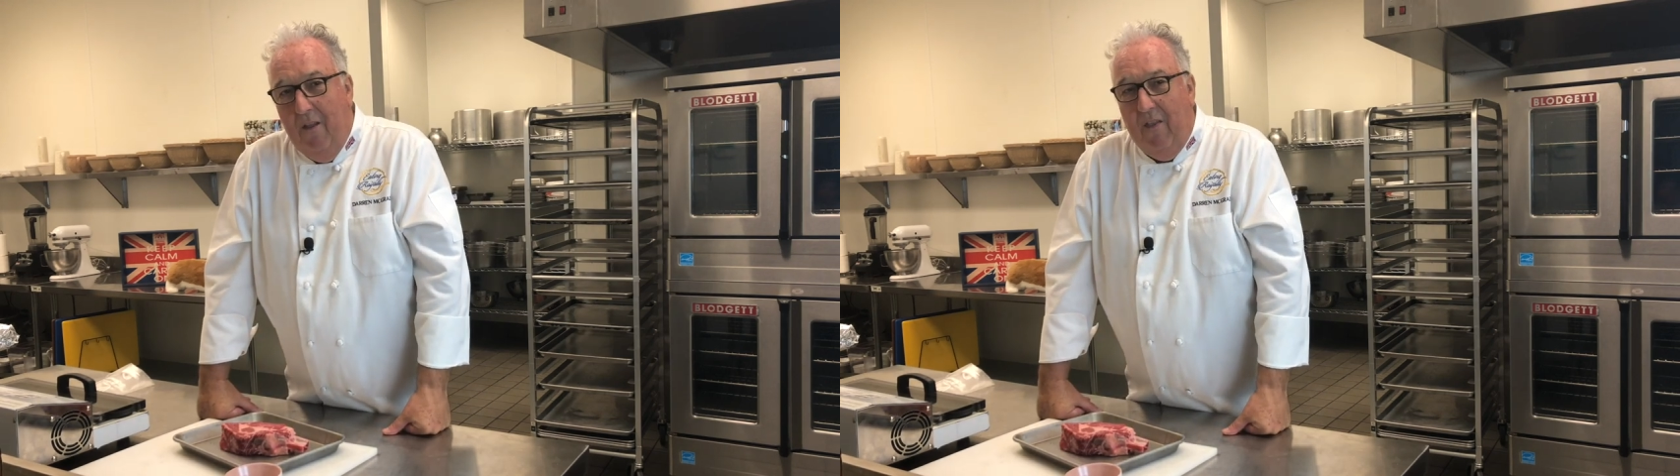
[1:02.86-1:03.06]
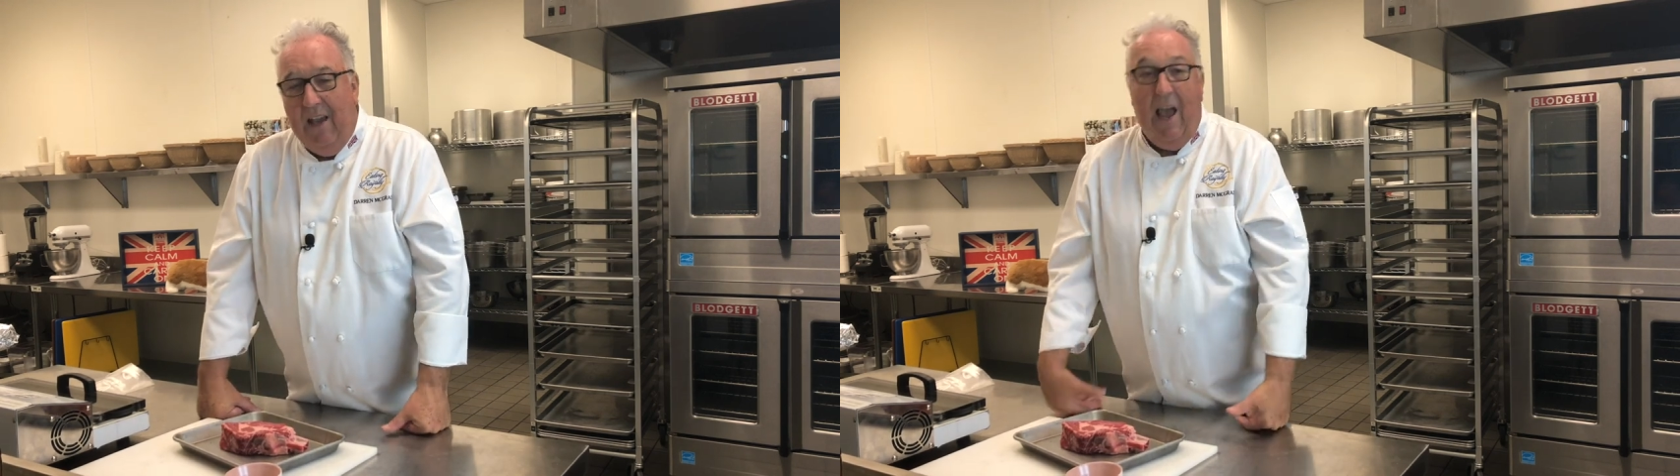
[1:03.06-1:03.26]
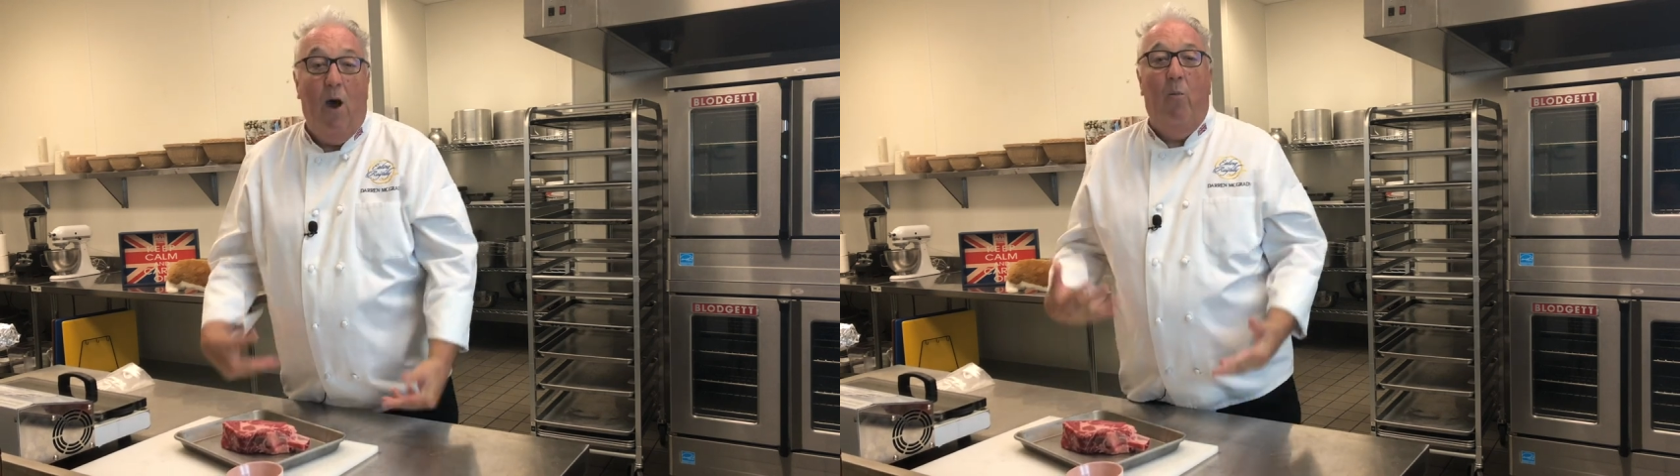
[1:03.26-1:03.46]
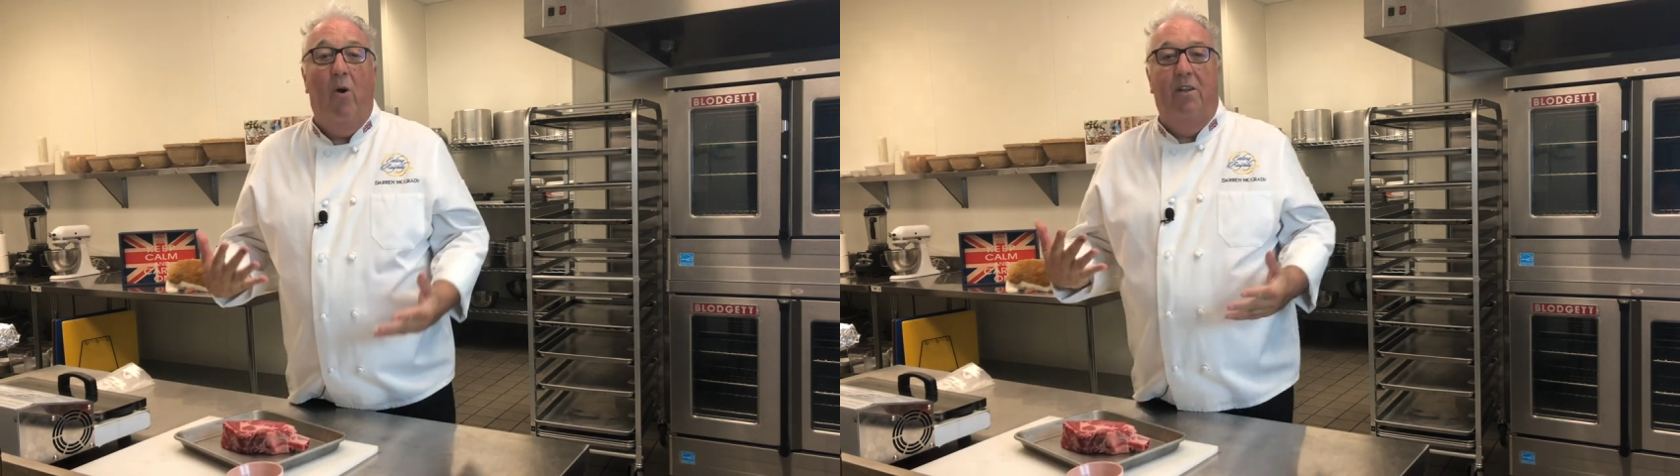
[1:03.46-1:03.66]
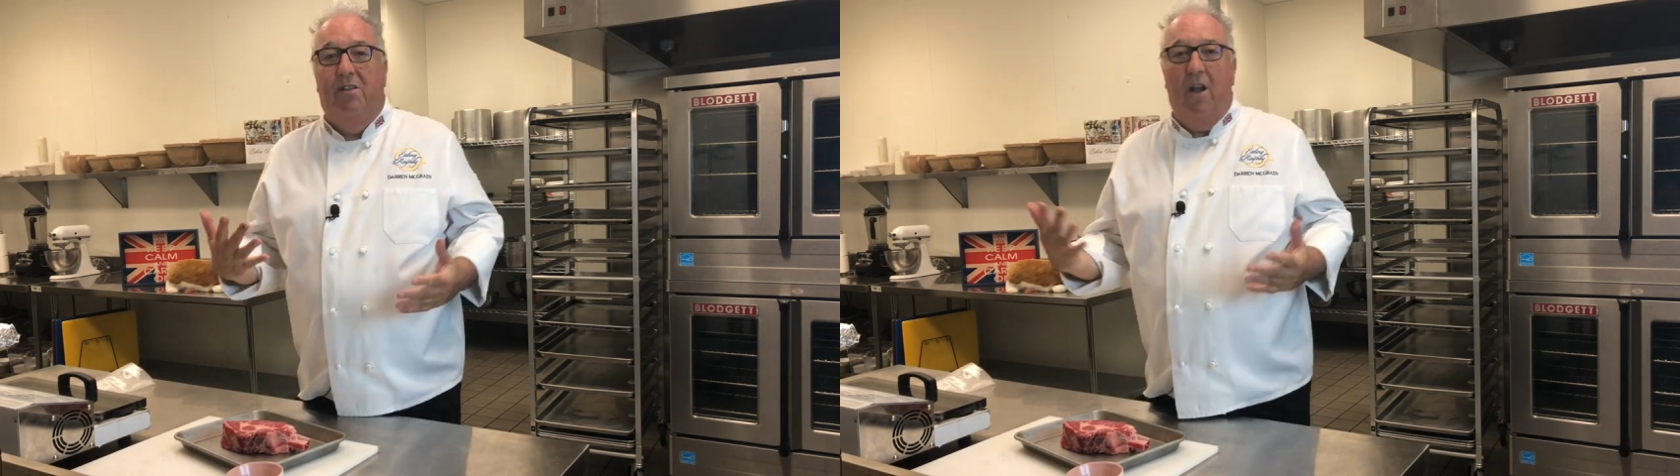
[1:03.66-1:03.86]
the
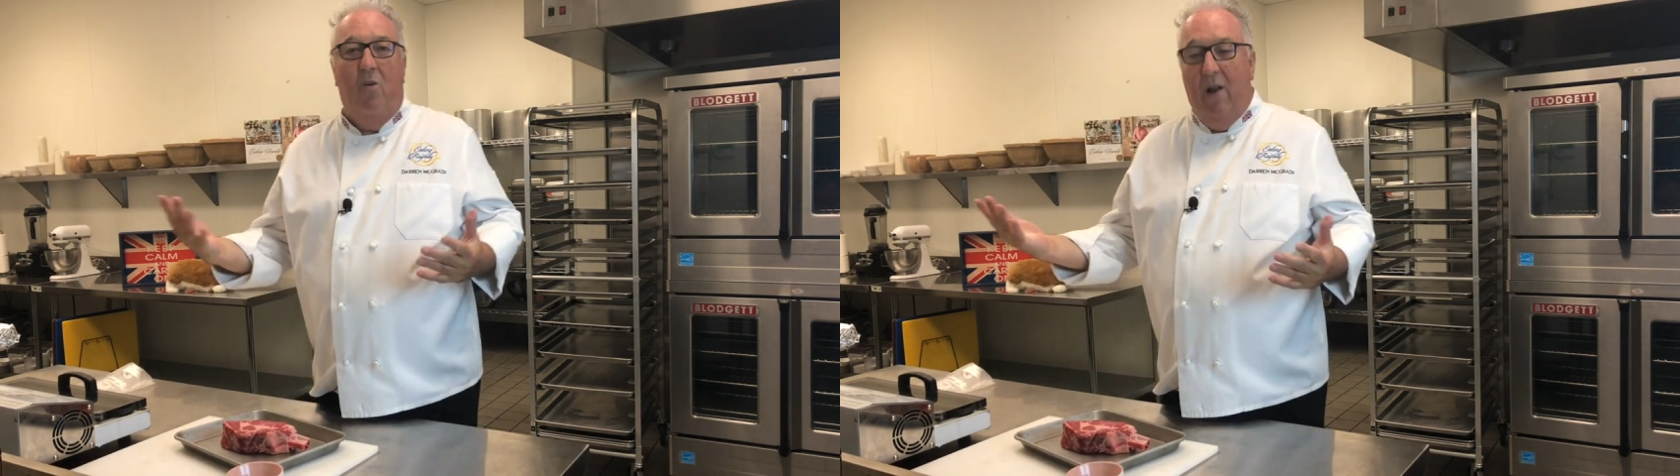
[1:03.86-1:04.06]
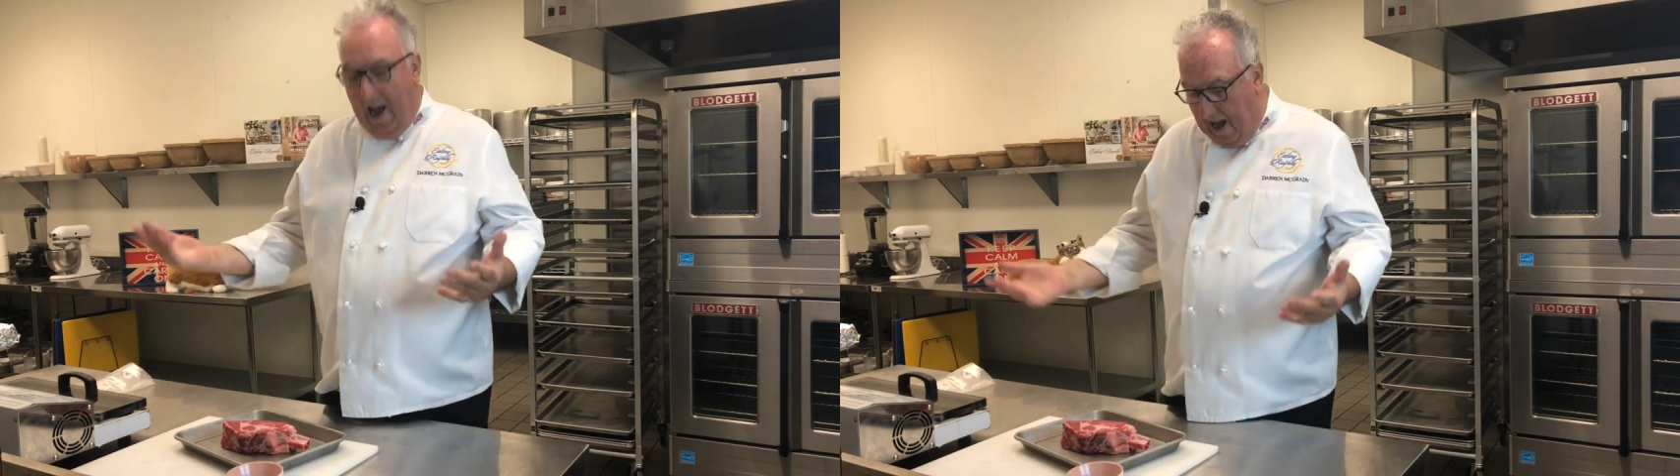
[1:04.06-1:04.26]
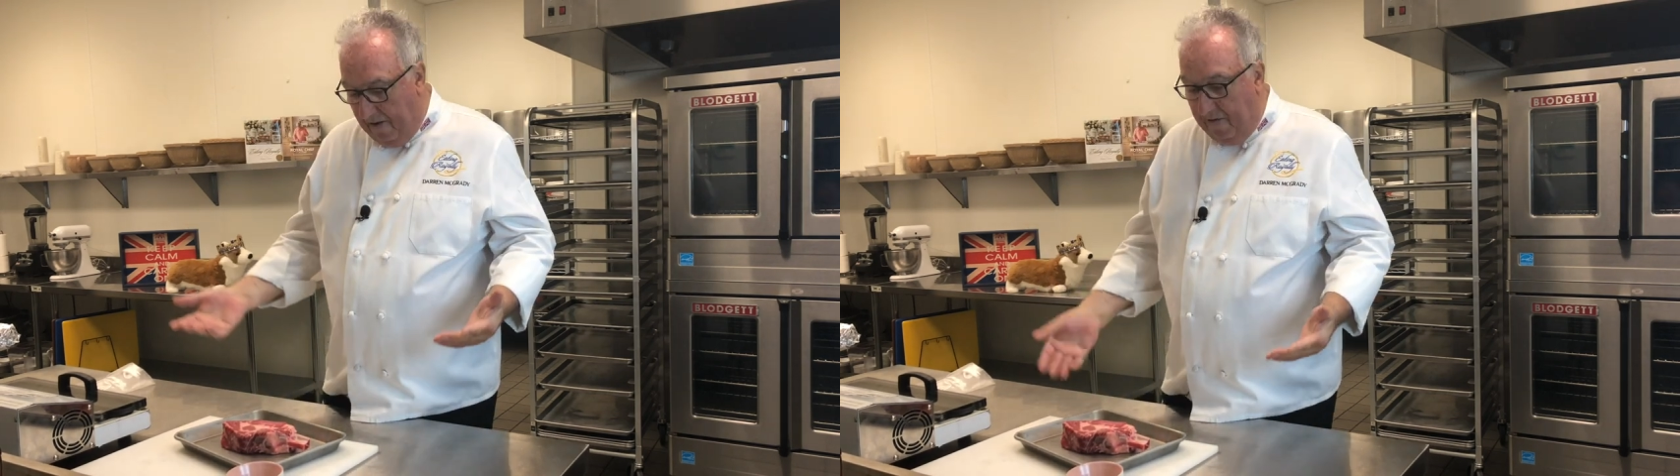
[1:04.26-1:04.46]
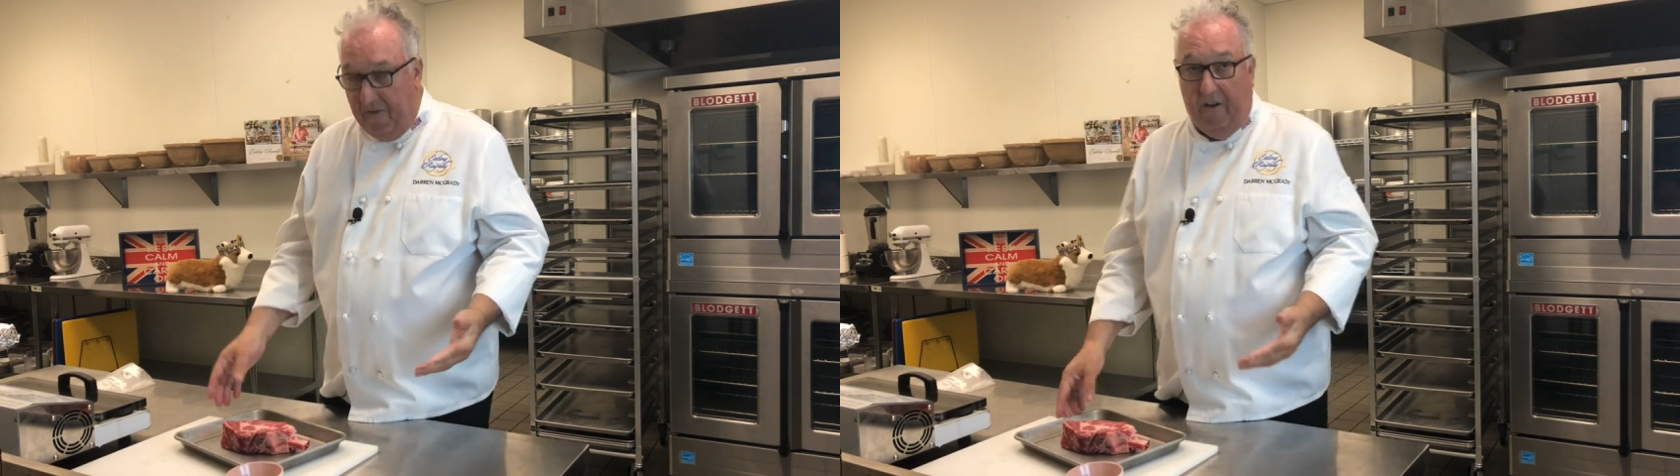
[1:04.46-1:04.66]
cowboys don't have